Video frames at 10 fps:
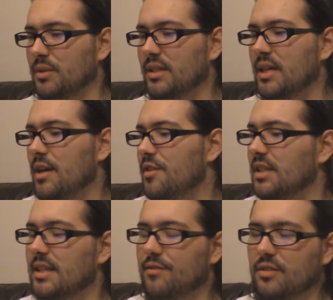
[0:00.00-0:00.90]
but they
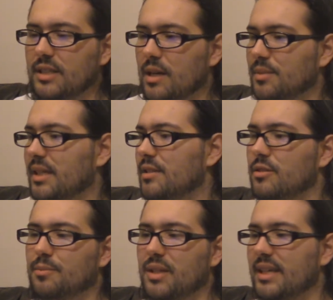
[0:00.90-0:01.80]
definitely come together
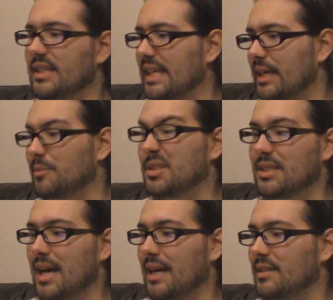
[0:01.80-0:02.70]
to play games
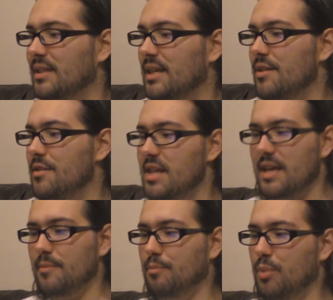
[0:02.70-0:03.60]
that
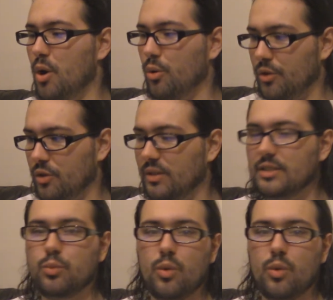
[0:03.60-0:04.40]
they both, or at least